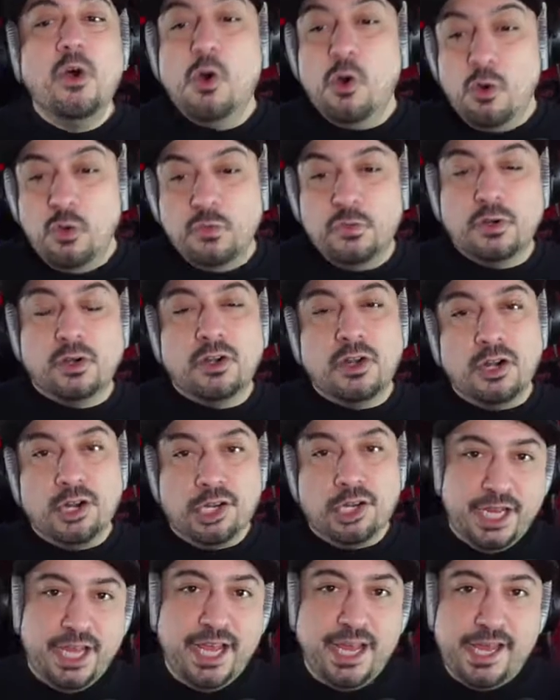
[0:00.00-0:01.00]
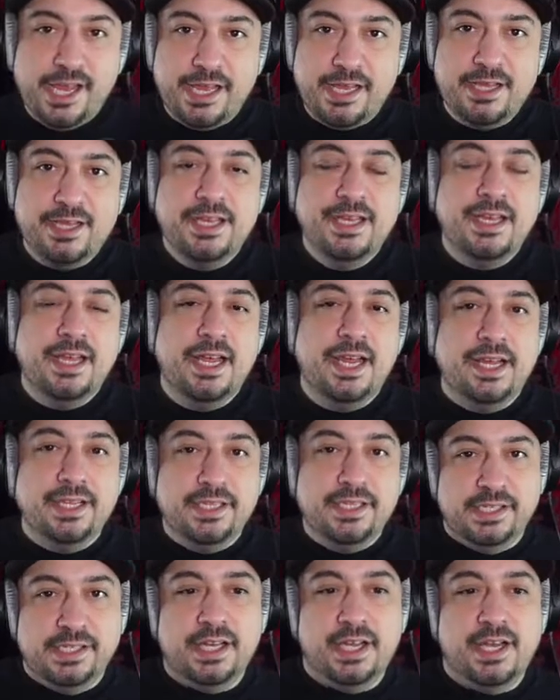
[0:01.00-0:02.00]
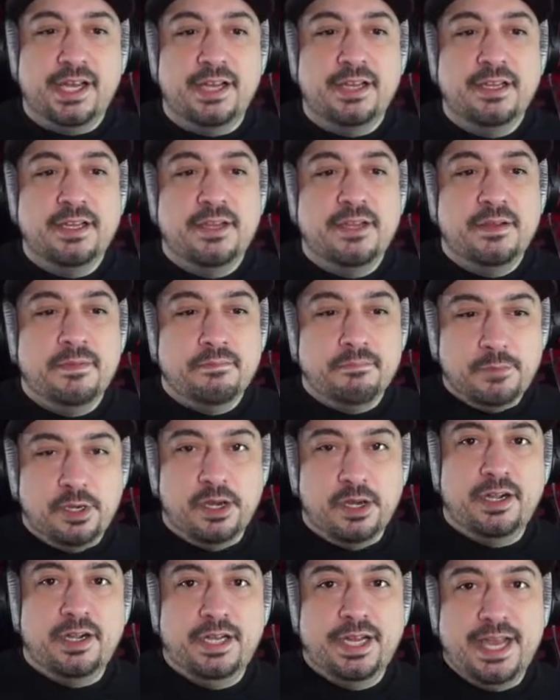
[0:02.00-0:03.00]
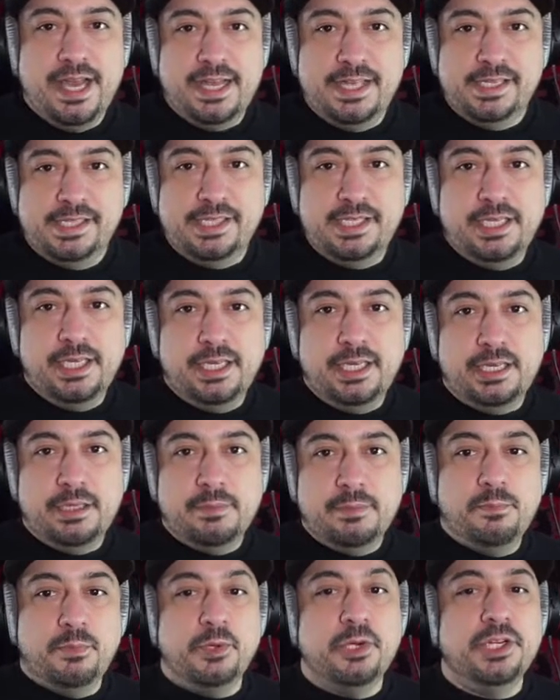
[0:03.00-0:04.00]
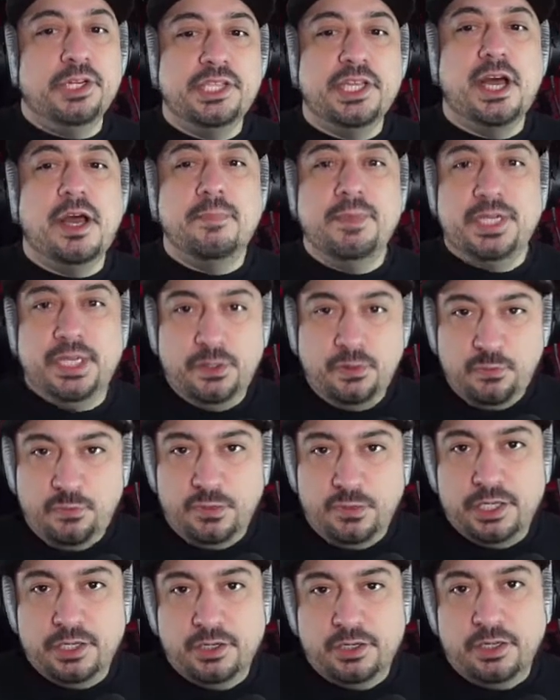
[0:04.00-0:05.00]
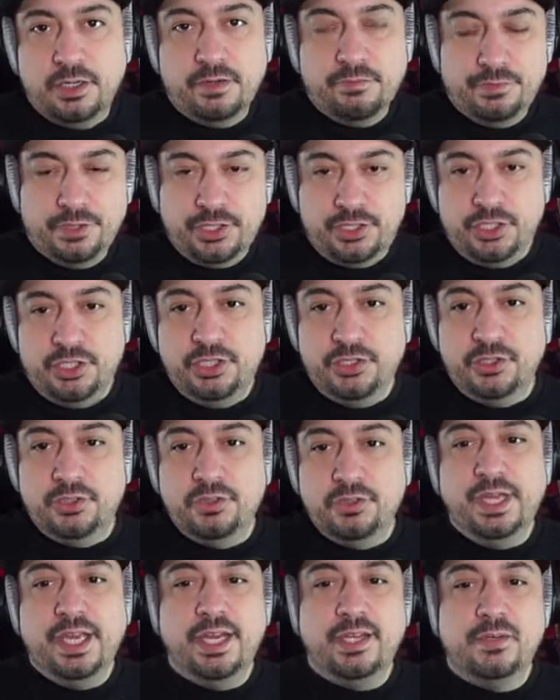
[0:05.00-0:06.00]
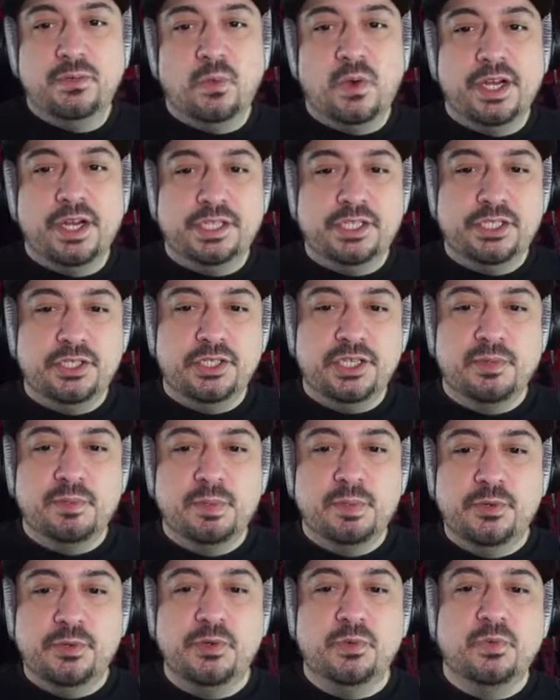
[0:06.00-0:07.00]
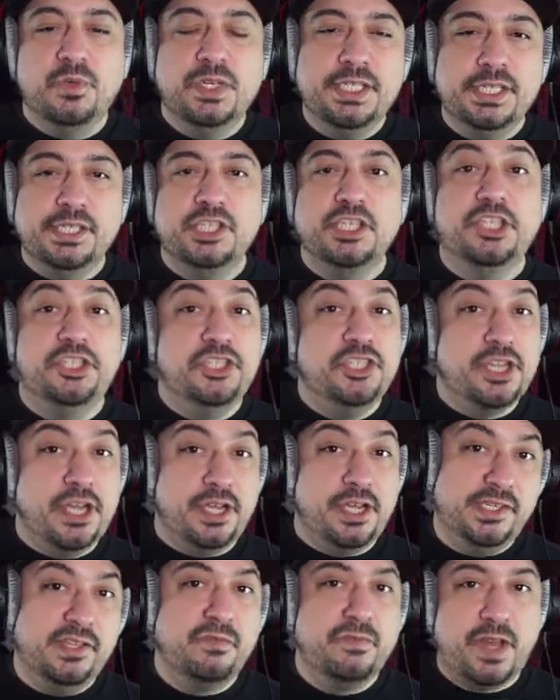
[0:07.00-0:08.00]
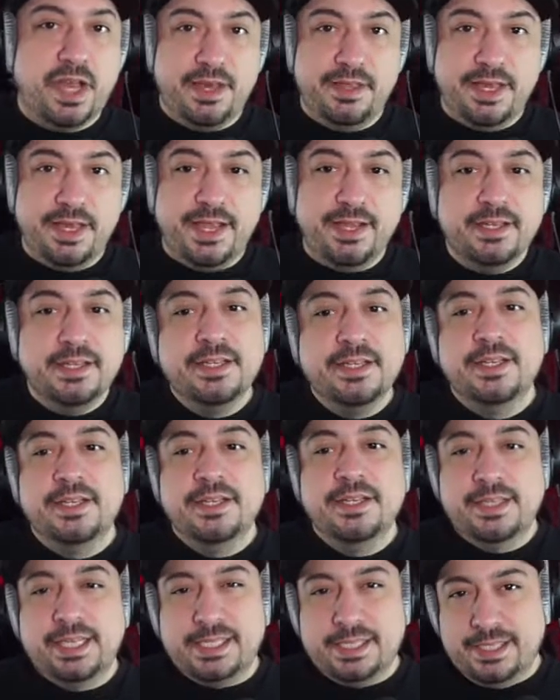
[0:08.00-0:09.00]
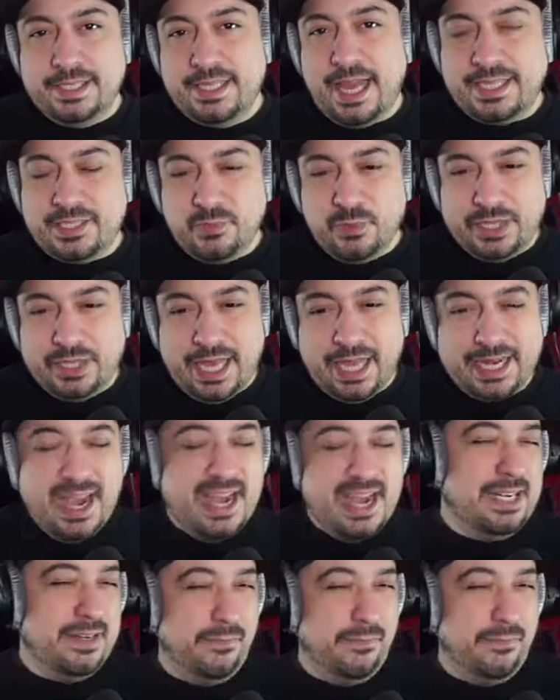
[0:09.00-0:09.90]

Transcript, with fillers: over Arkay and saw Mara as the predominant figure of the two and wanted to come up with a reason to justify that. That's what that kind